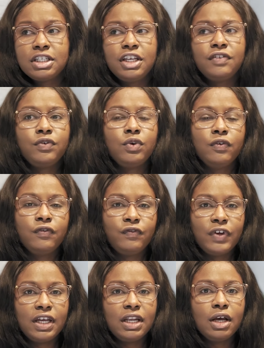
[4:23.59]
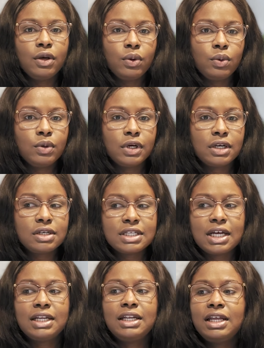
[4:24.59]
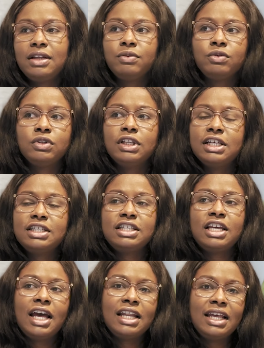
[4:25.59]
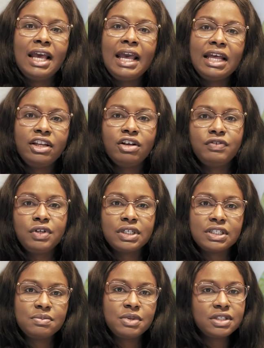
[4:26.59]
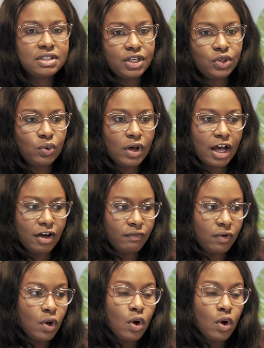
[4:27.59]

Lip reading: if you fail a course and then let's say at the end of your semester you have